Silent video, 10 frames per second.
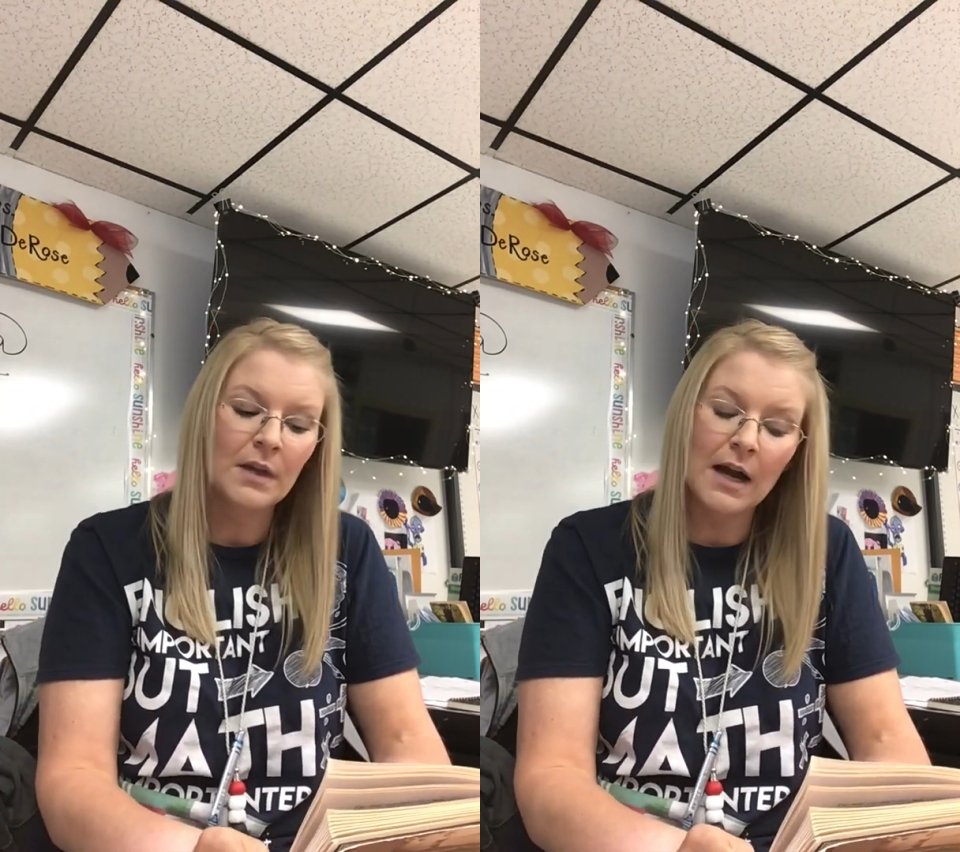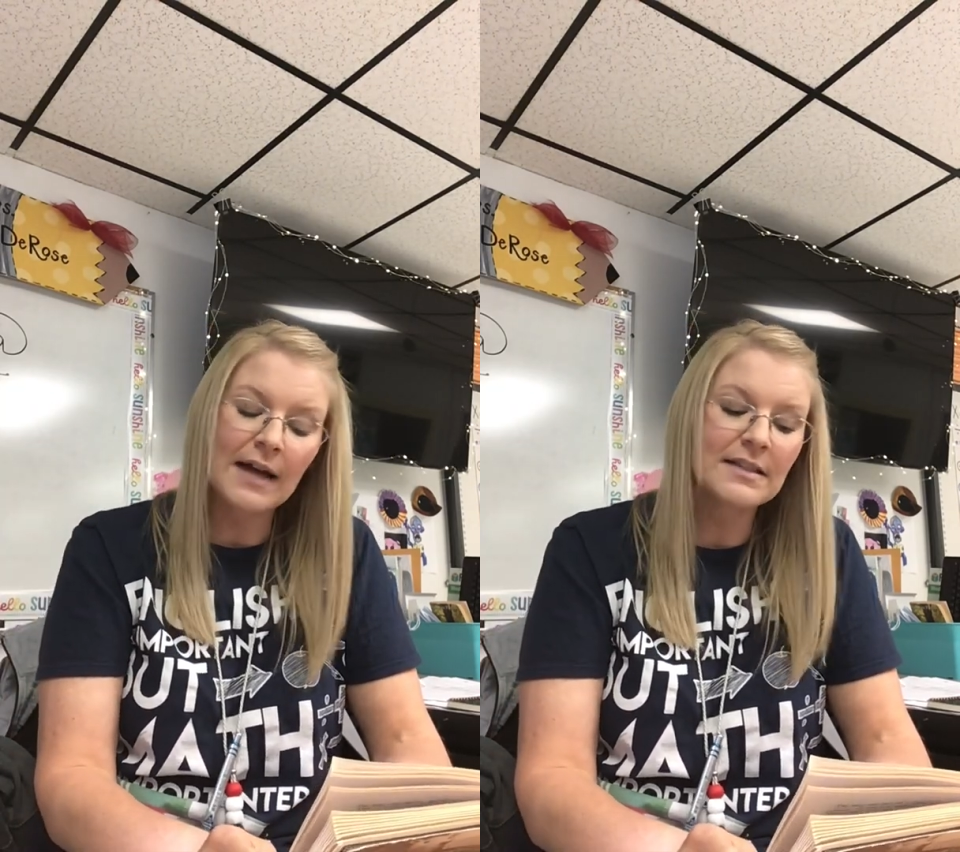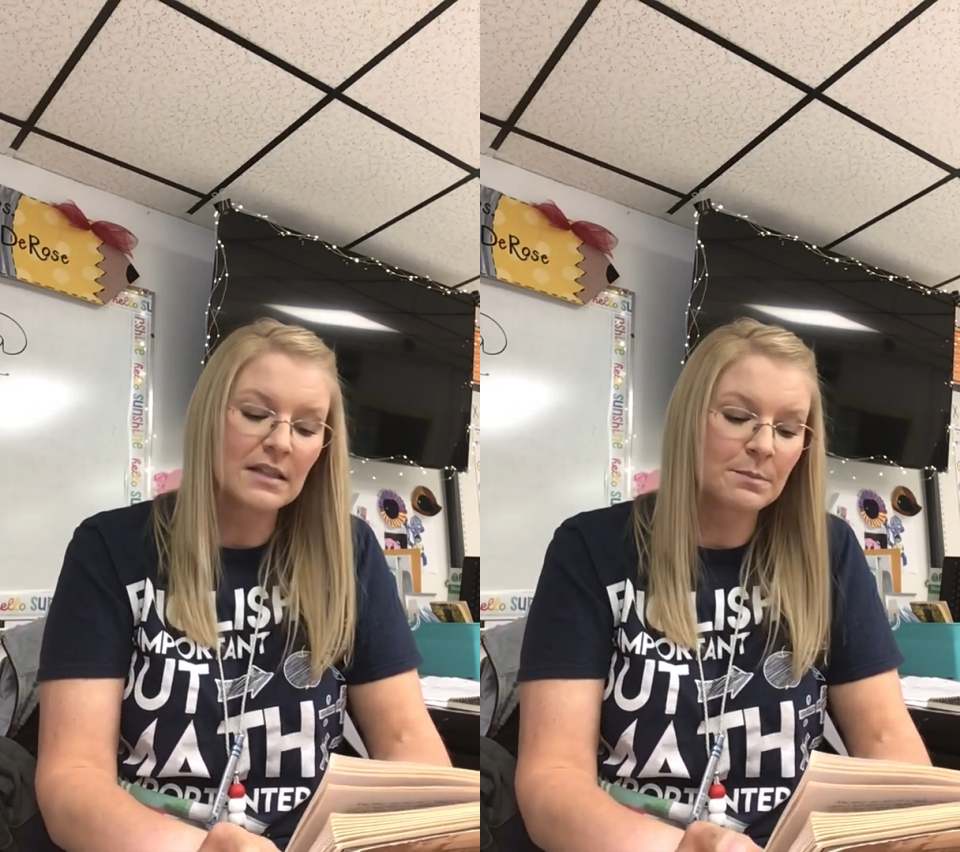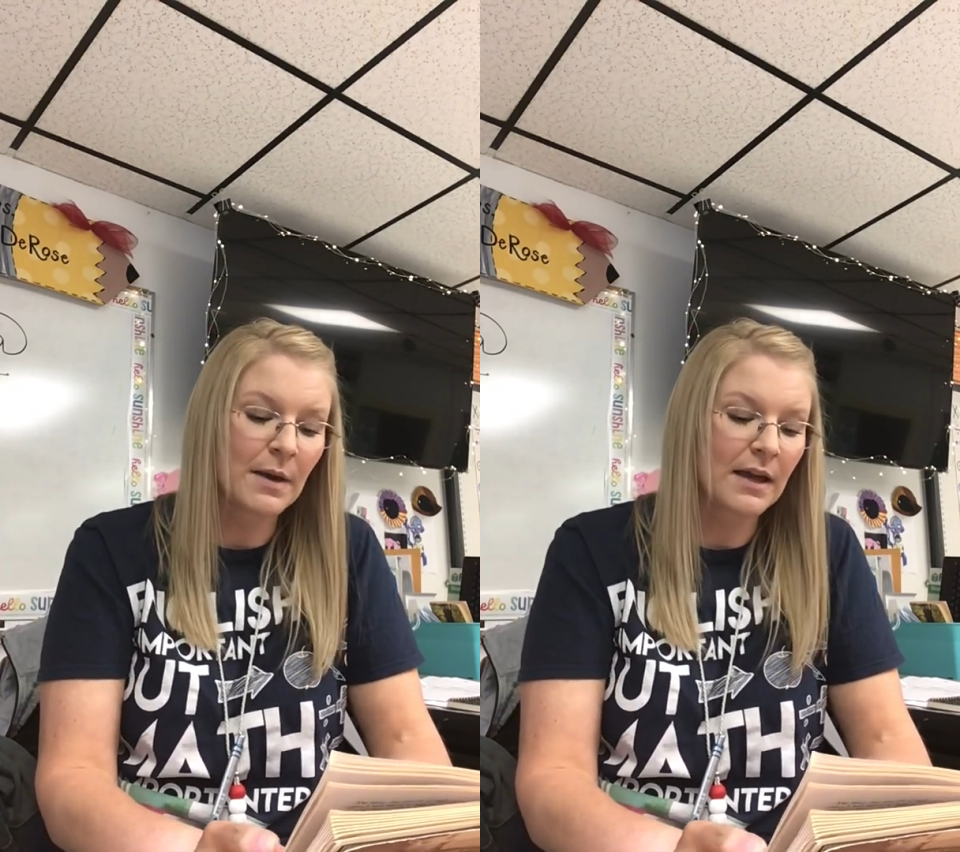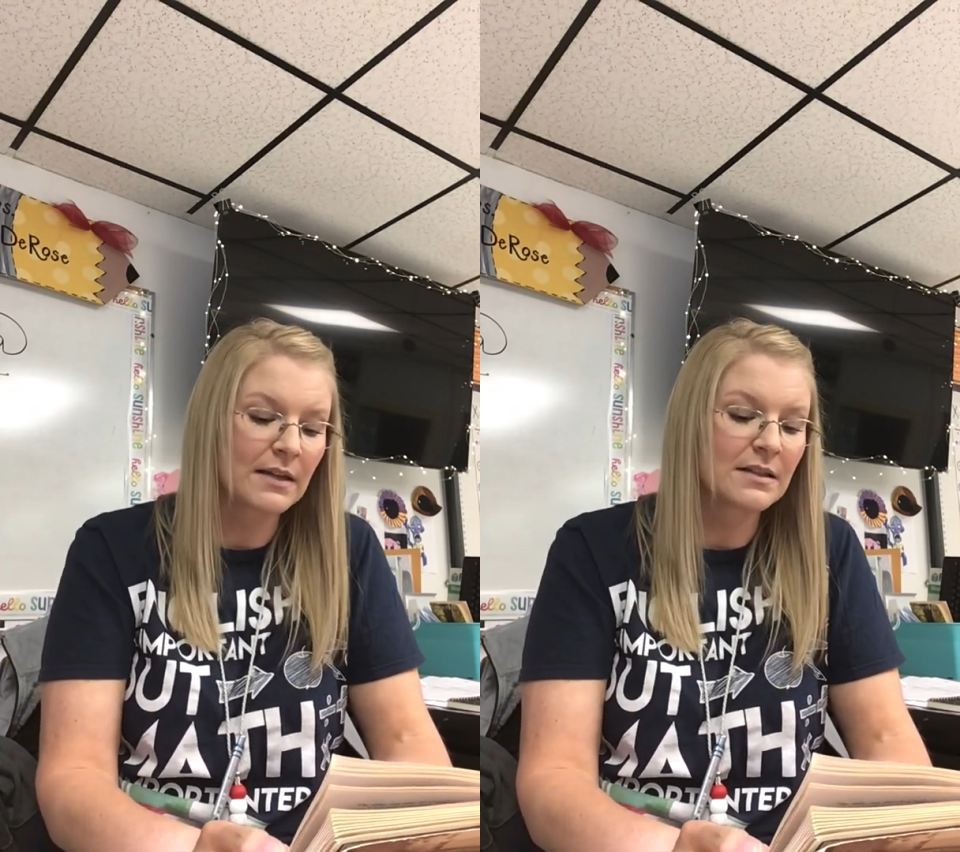I
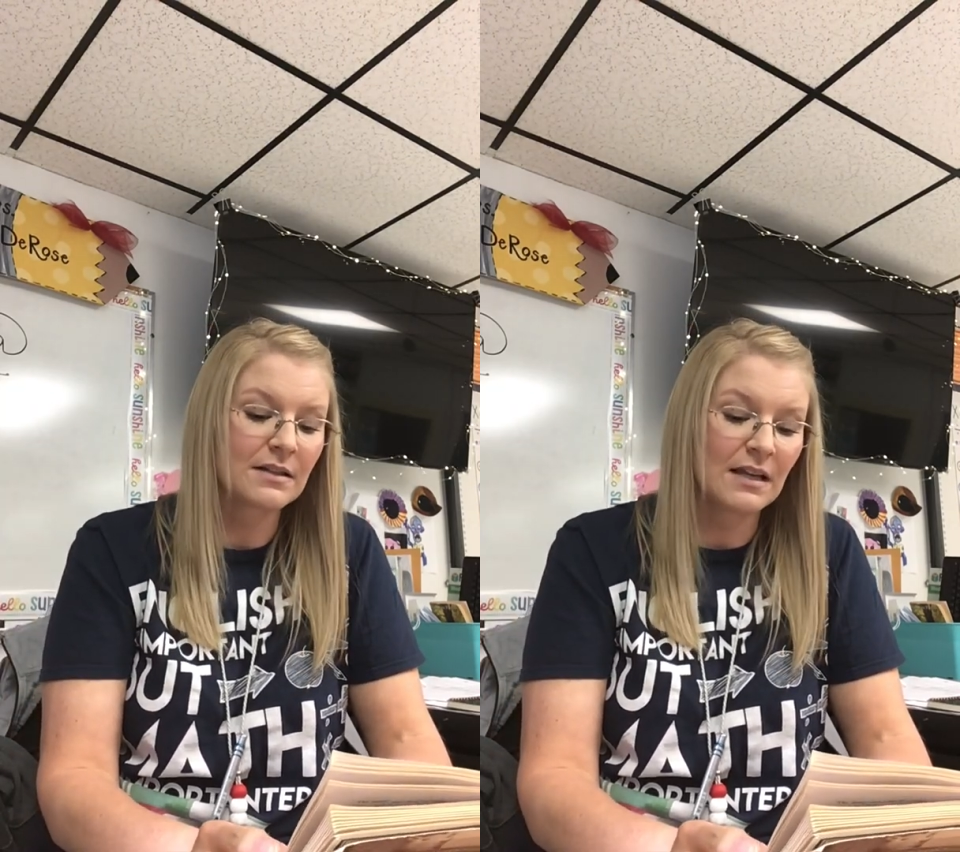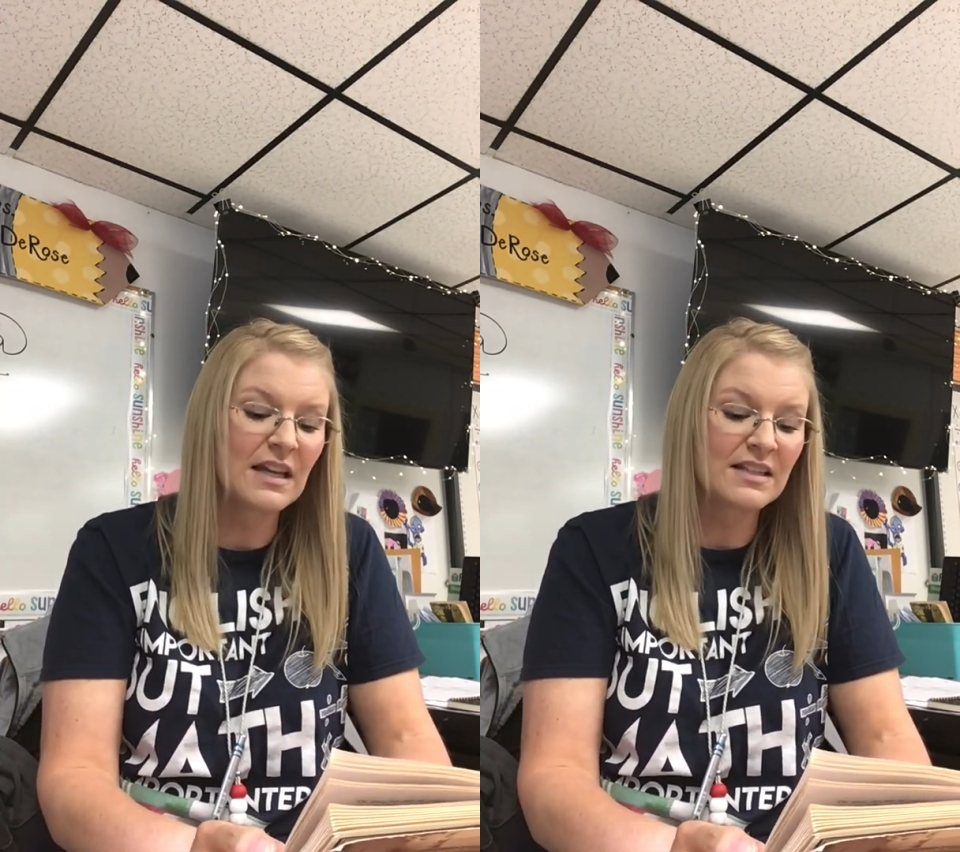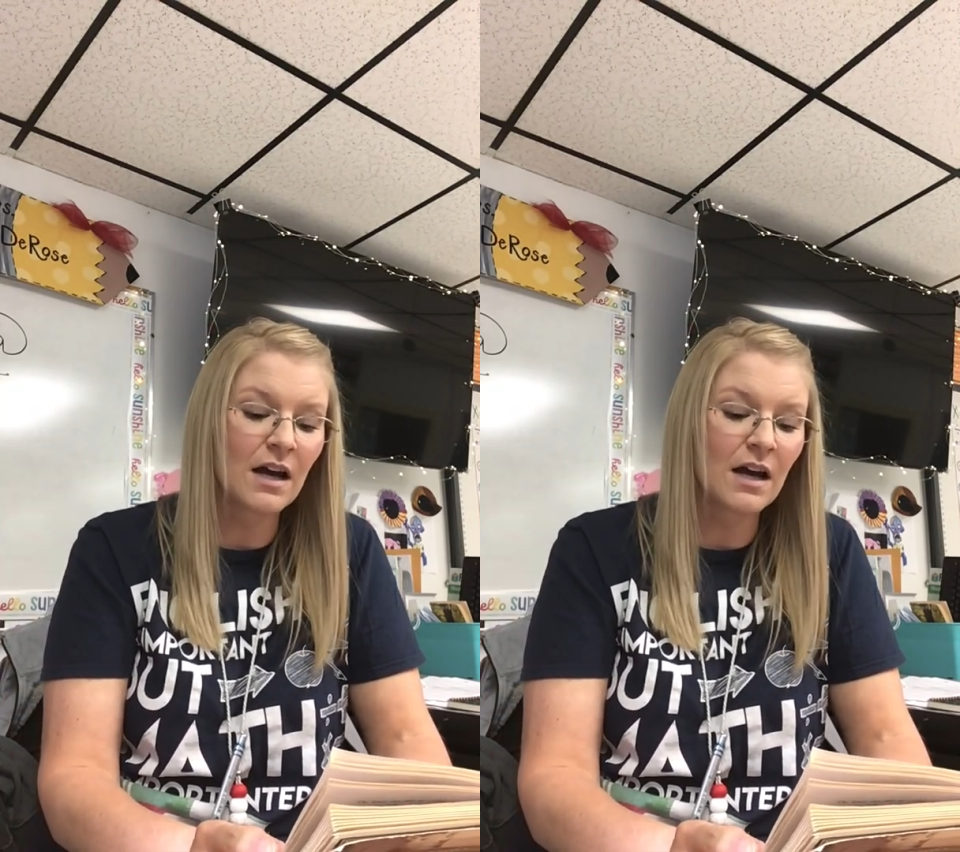suspect he's